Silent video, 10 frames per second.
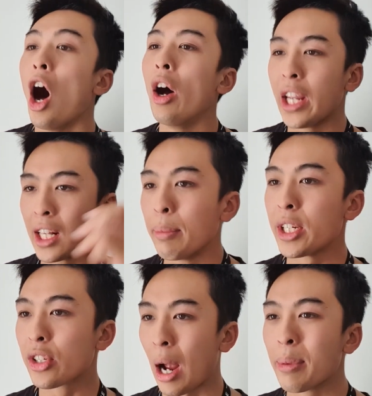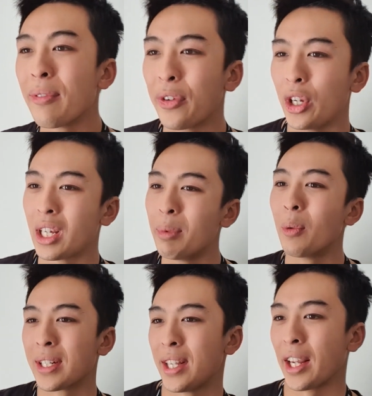Oh yeah, let me just grab them for you. Give me
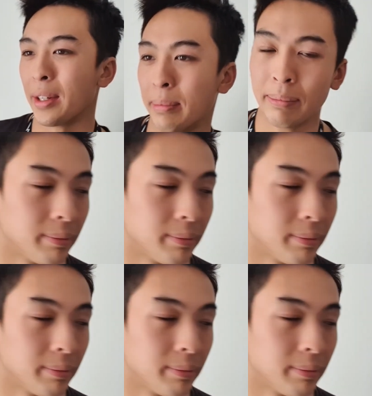one second.